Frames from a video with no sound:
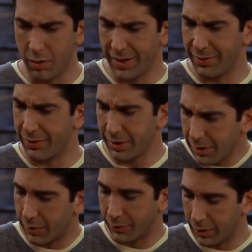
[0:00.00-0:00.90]
No, that's... A,
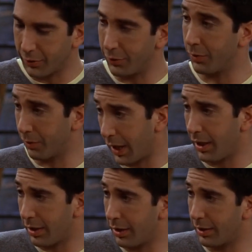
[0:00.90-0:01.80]
no, as long as you're
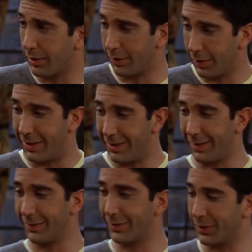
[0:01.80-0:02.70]
okay. Mm.
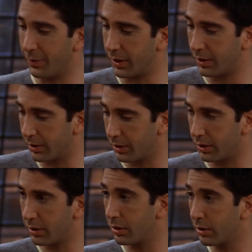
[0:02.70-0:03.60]
So I'll, uh...